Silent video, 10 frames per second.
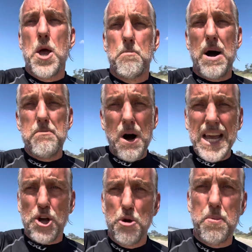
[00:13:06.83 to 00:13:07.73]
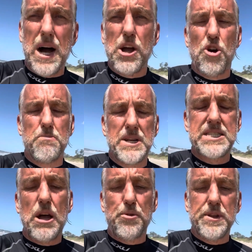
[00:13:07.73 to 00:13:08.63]
my microbiome as
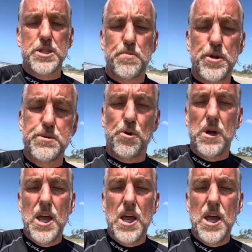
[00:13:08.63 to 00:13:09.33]
healthy as possible,